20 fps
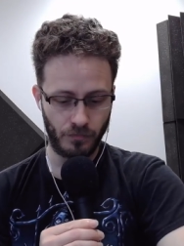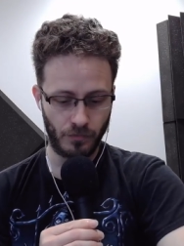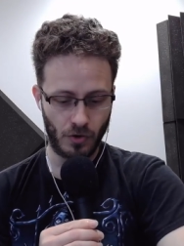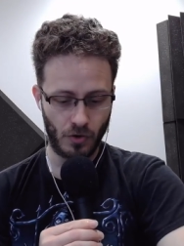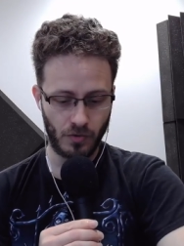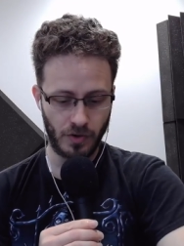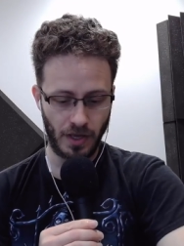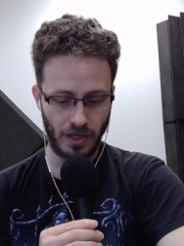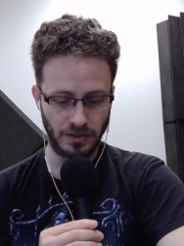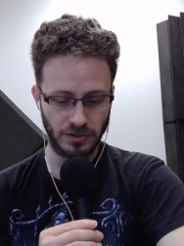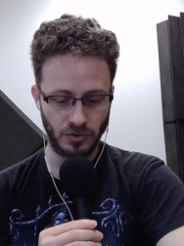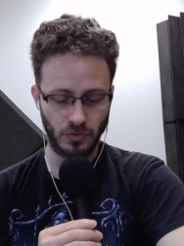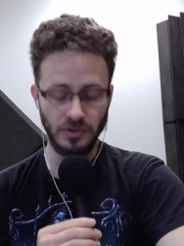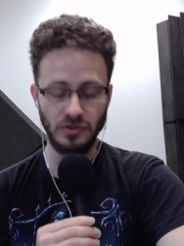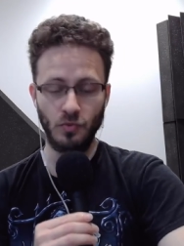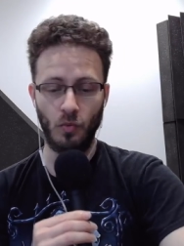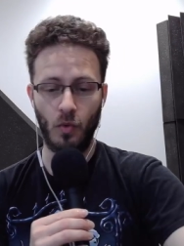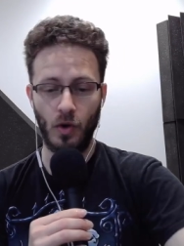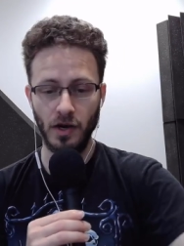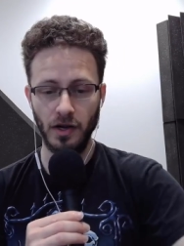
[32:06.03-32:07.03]
Okay, so
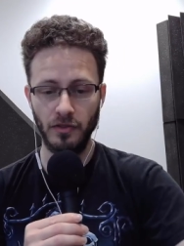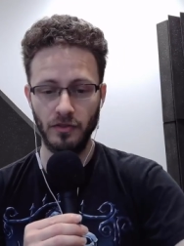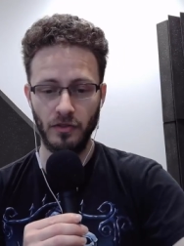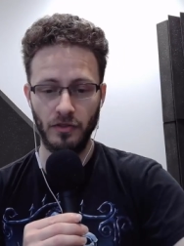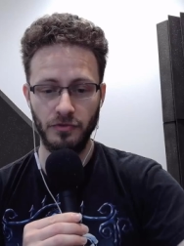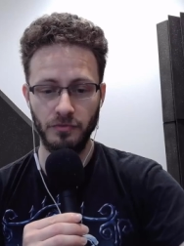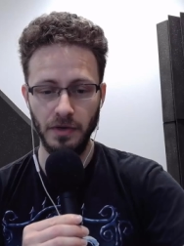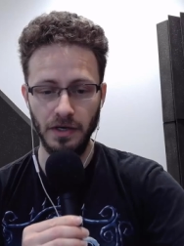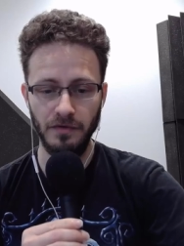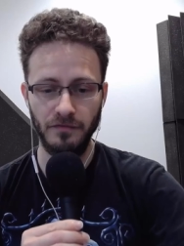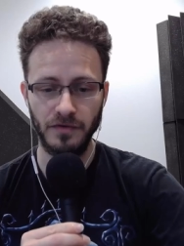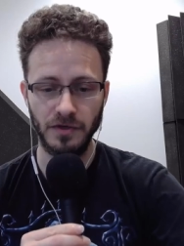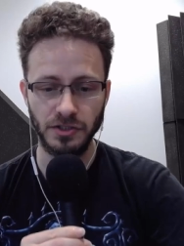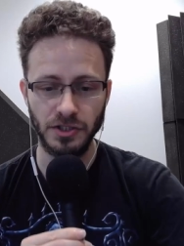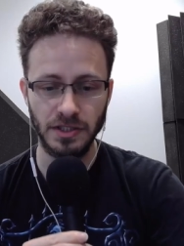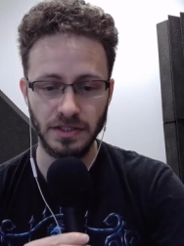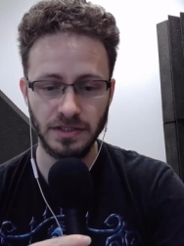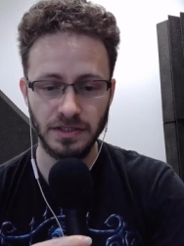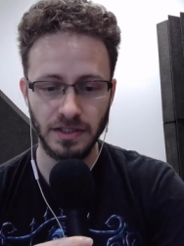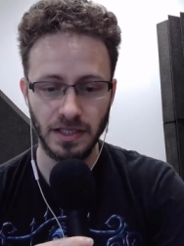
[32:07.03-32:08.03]
it's one of the 3
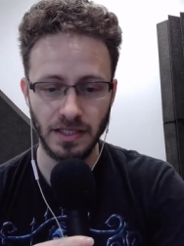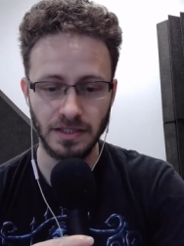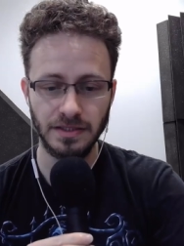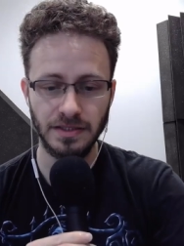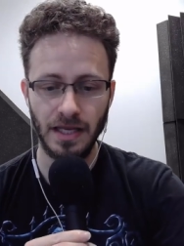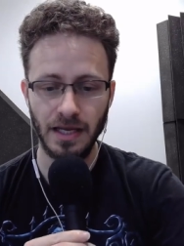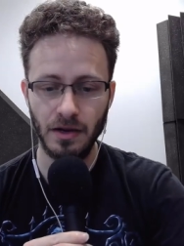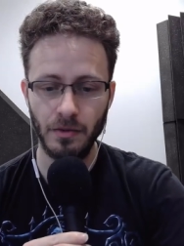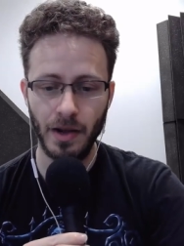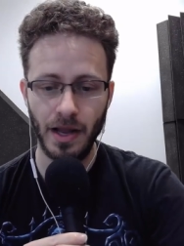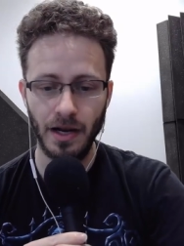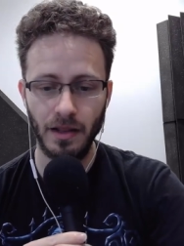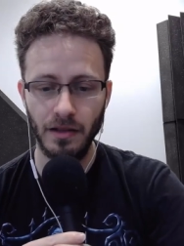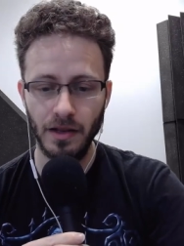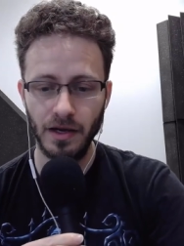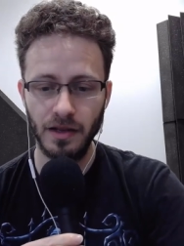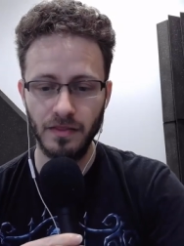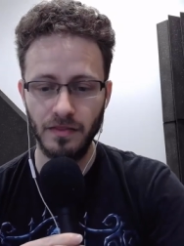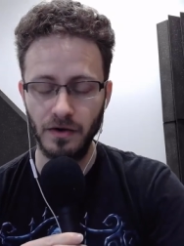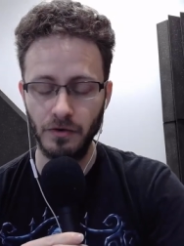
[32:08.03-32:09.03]
divisions in
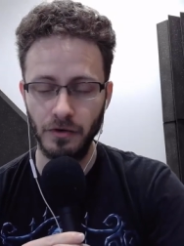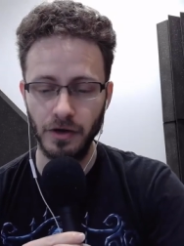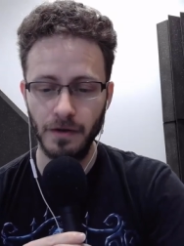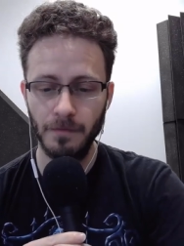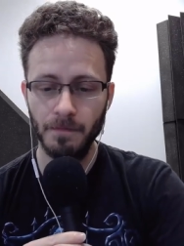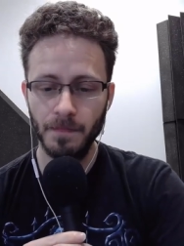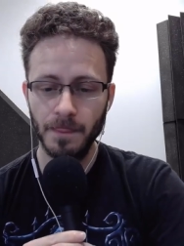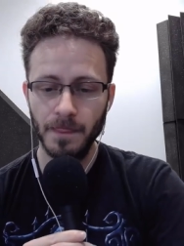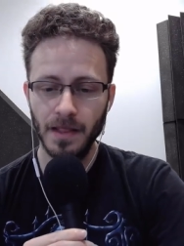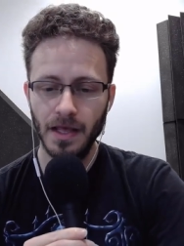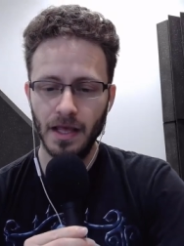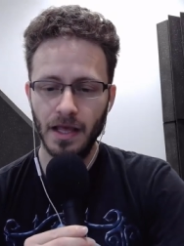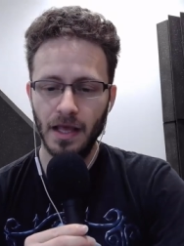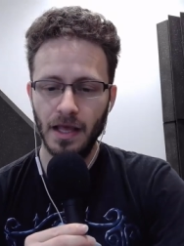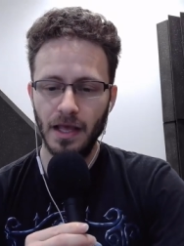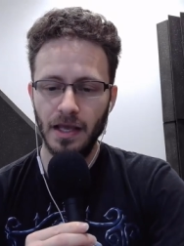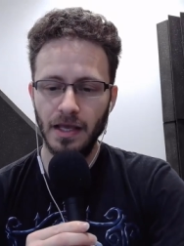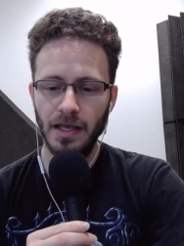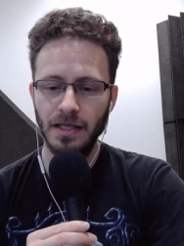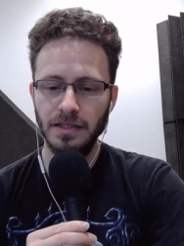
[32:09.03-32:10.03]
psychoanalytic theory.
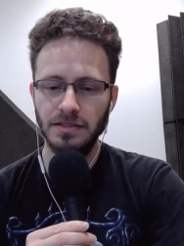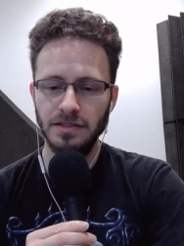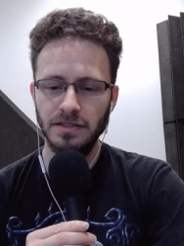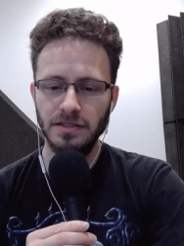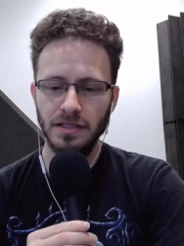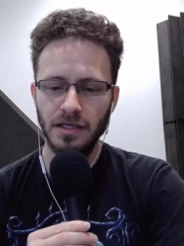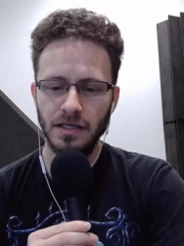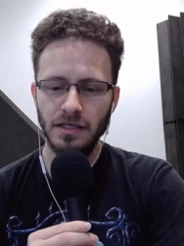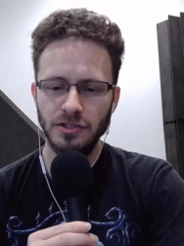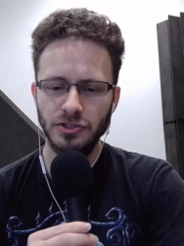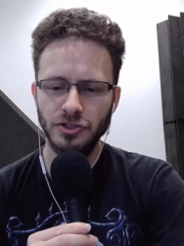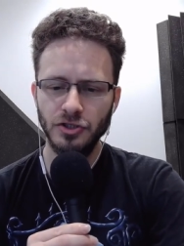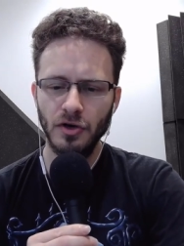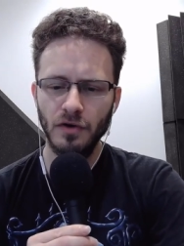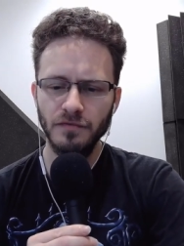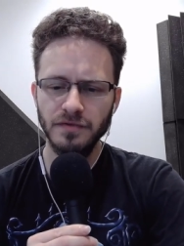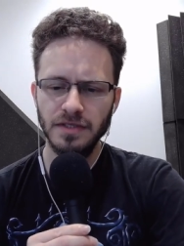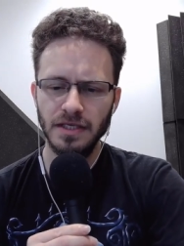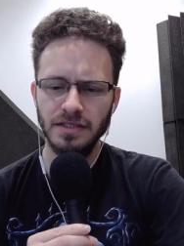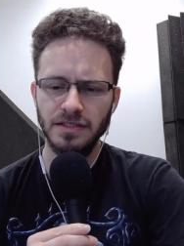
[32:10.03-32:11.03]
It
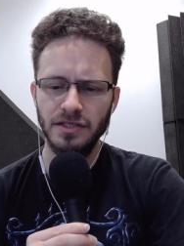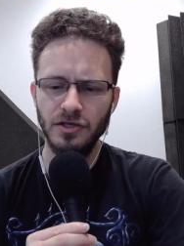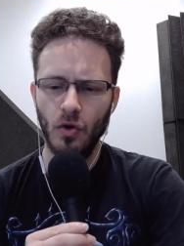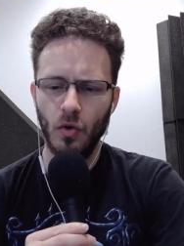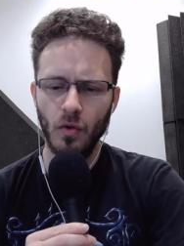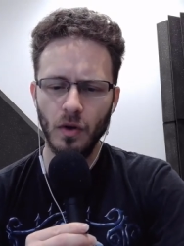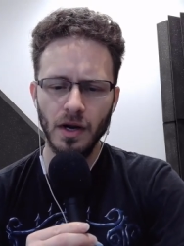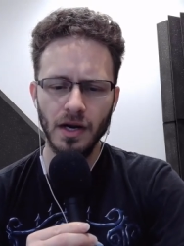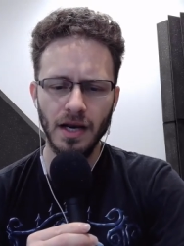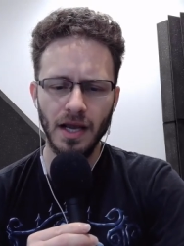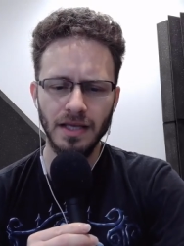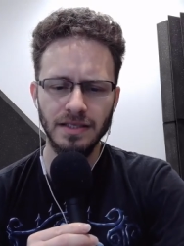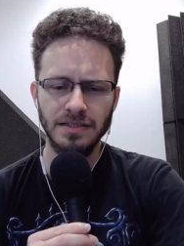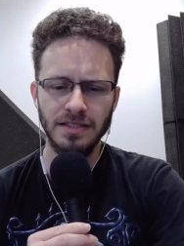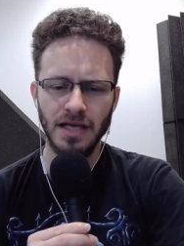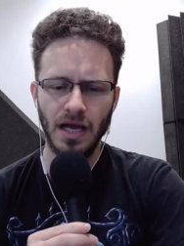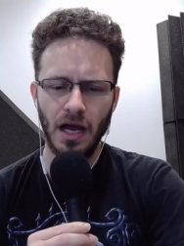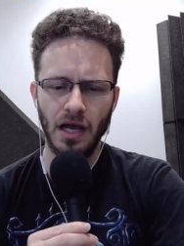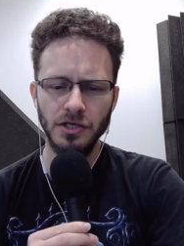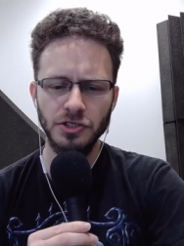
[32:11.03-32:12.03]
serves as the
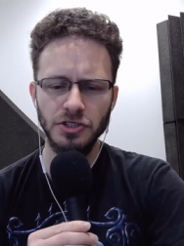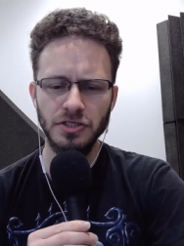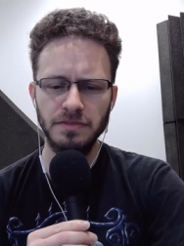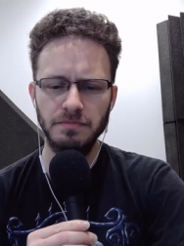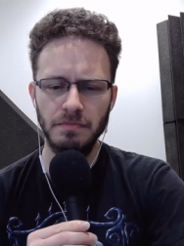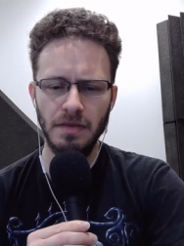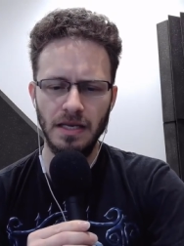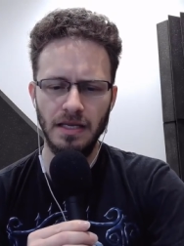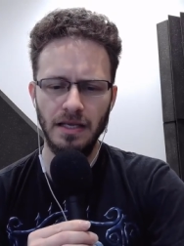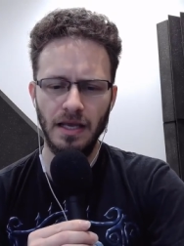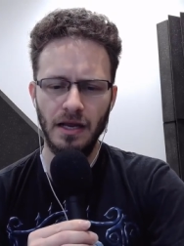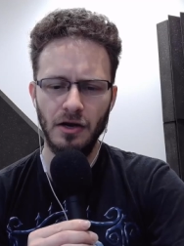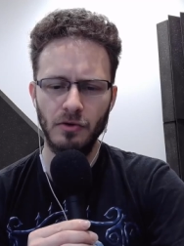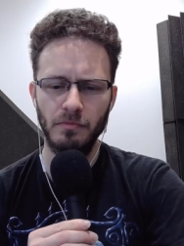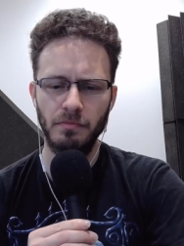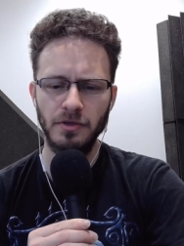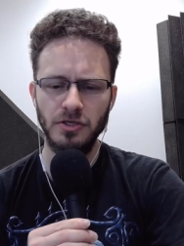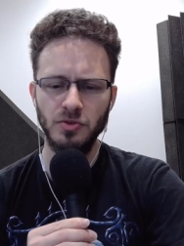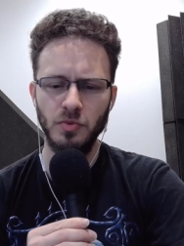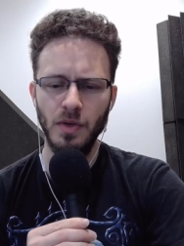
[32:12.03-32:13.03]
organized conscious mediator
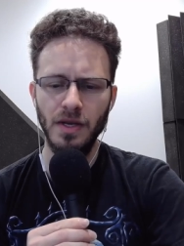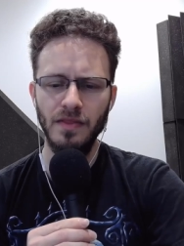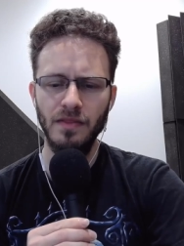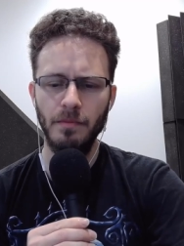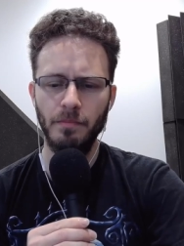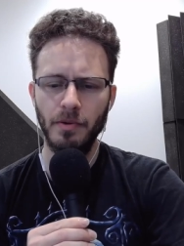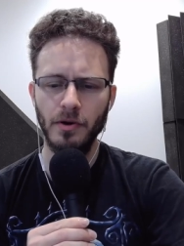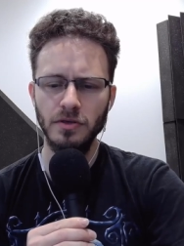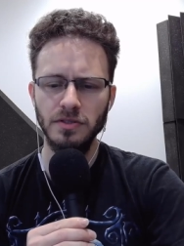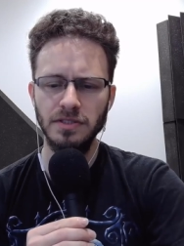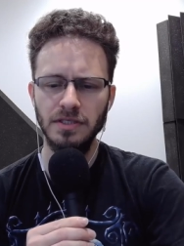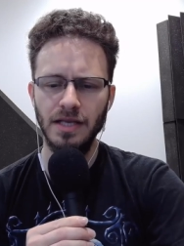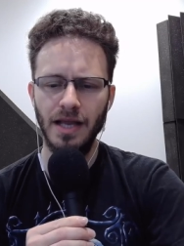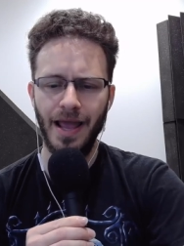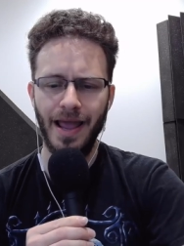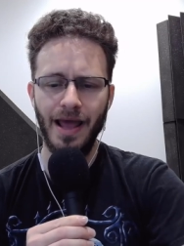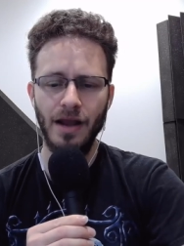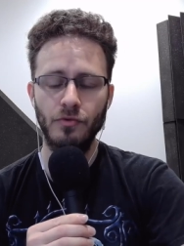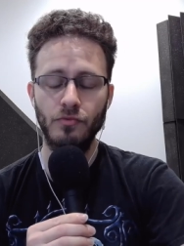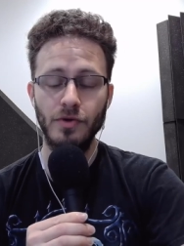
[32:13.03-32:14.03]
between the person
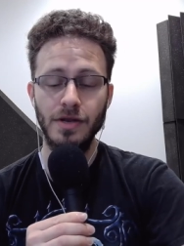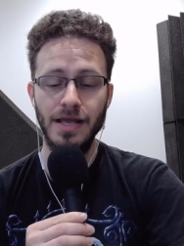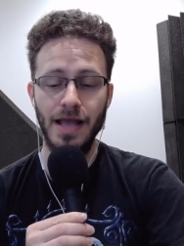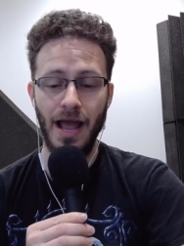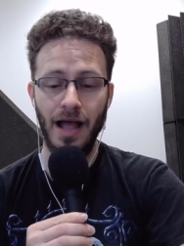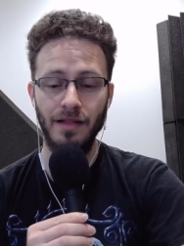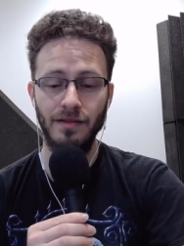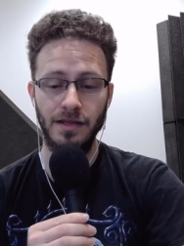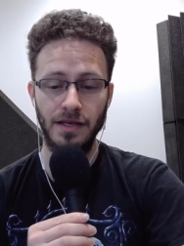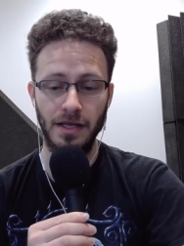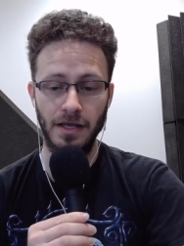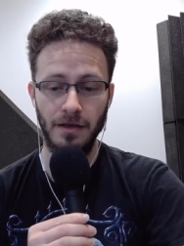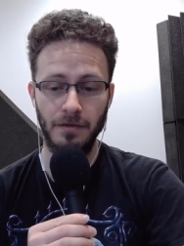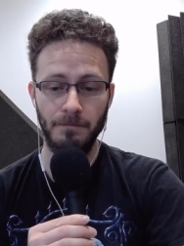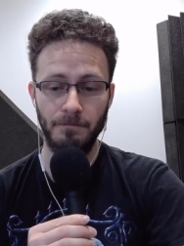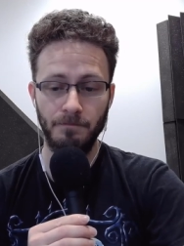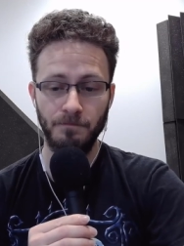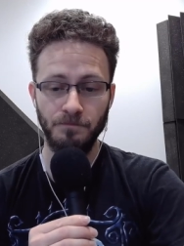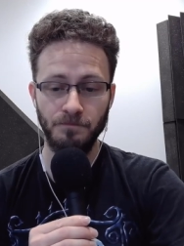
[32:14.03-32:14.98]
and reality.